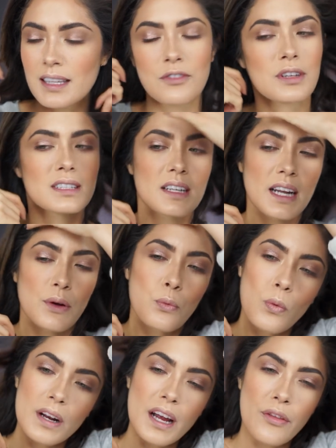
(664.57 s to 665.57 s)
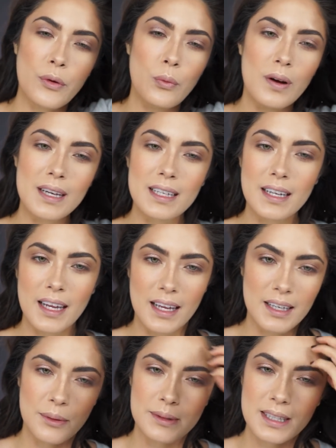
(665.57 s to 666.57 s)
I've only done like one other one,
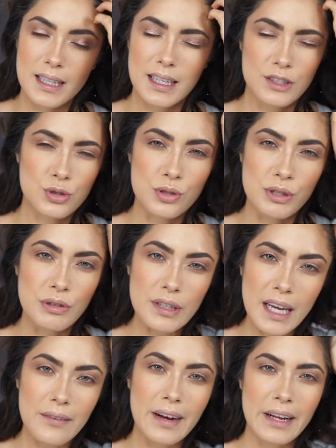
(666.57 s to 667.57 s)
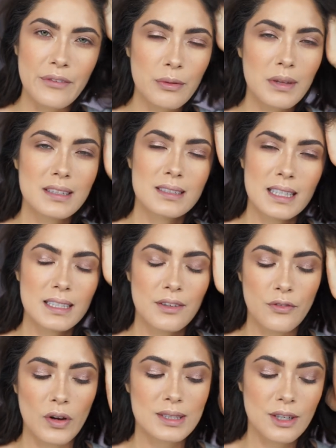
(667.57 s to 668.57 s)
and it wasn't like a true get ready with me since I did
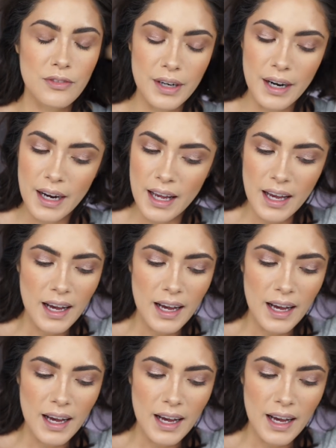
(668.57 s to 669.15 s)
a voiceover.